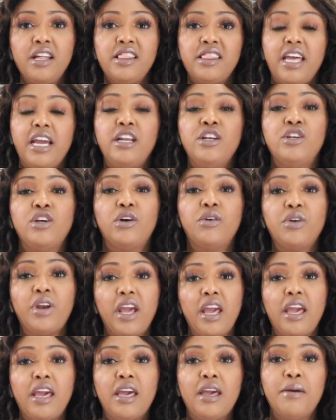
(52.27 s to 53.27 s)
they
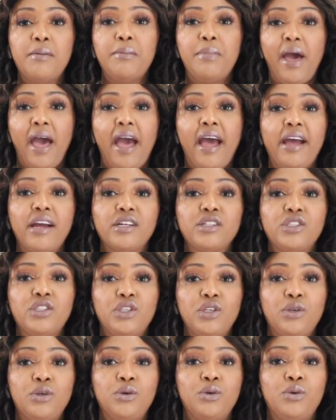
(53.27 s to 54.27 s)
donate back
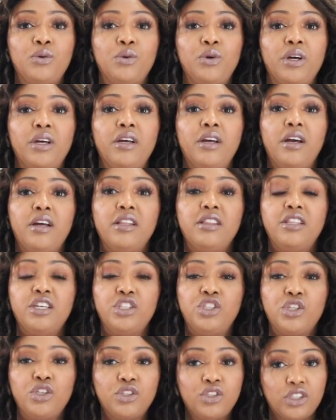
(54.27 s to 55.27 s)
to the
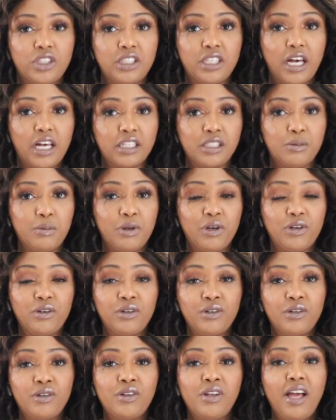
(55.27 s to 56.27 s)
children's
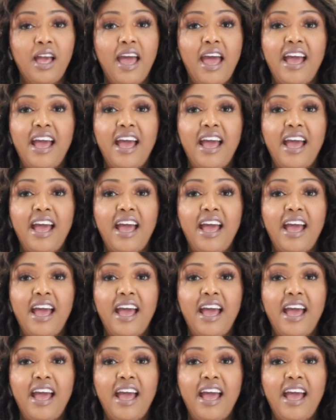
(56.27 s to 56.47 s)
hospital.